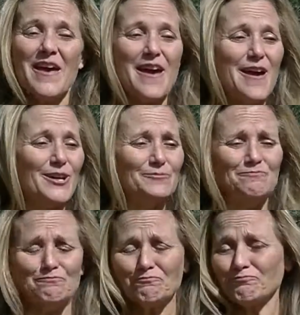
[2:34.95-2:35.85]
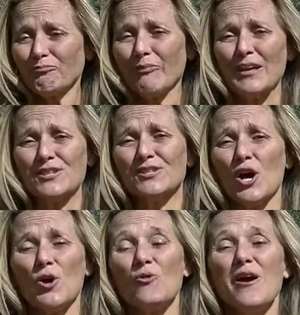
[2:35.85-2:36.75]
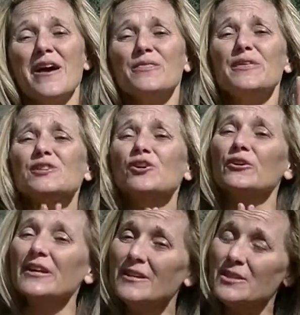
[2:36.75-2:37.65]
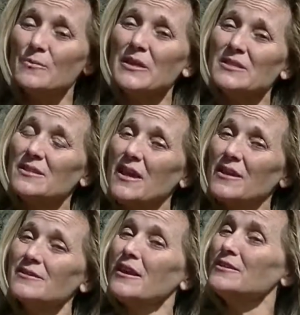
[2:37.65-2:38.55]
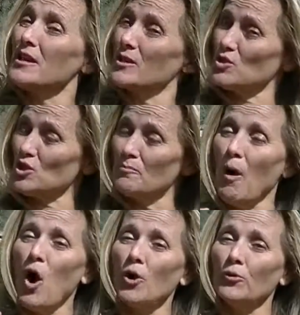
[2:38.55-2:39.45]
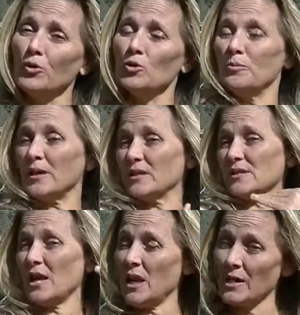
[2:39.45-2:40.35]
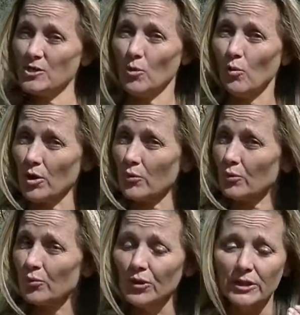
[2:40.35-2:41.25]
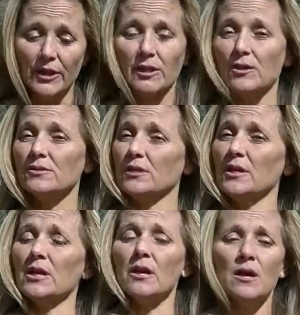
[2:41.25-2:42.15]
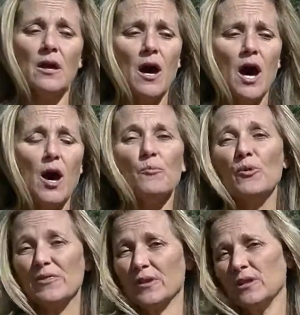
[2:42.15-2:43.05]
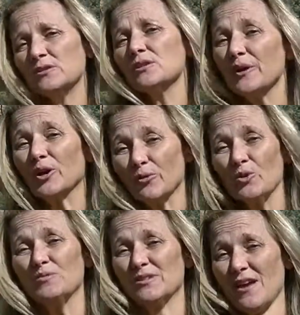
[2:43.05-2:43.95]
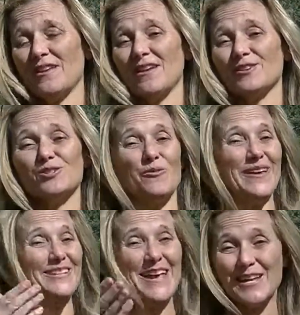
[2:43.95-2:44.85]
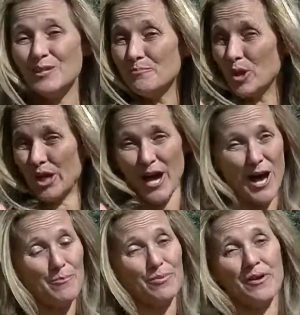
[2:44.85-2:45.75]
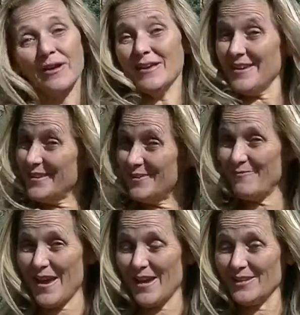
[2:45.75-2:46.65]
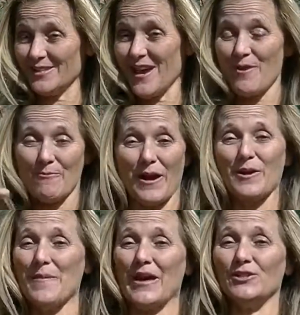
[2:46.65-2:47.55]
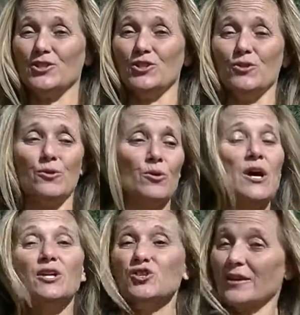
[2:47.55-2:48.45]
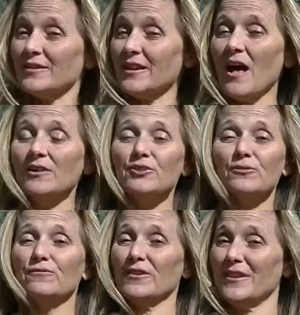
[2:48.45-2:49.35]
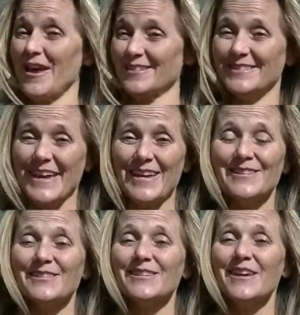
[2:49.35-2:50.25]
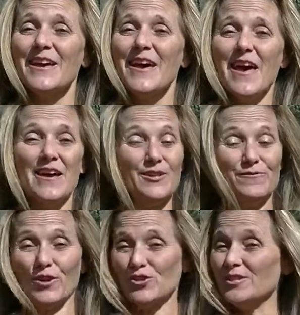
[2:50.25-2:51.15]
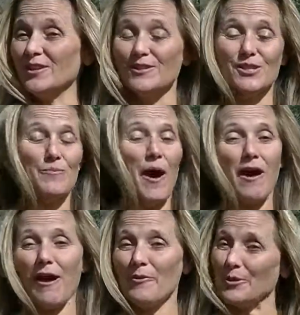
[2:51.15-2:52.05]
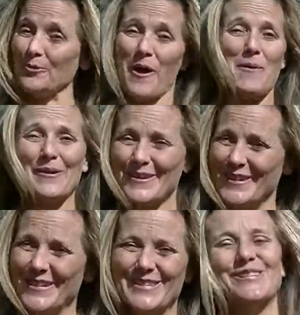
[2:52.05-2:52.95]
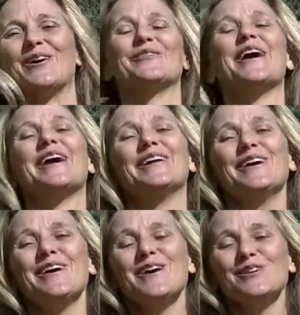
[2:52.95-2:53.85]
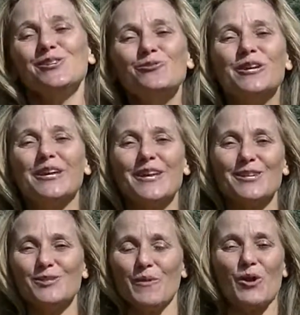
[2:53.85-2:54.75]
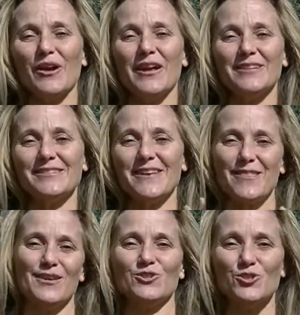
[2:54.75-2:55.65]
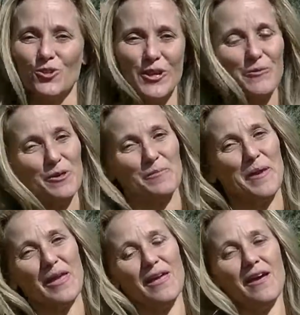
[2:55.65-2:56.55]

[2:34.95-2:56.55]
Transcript: And so these are intimate settings. I take a small group because I like to work really closely with an intimate group setting, so they tend to book up in advance. I recommend you check the calendar for the next dates, and if there's still a spot, I would grab it so that you can experience this journey with me.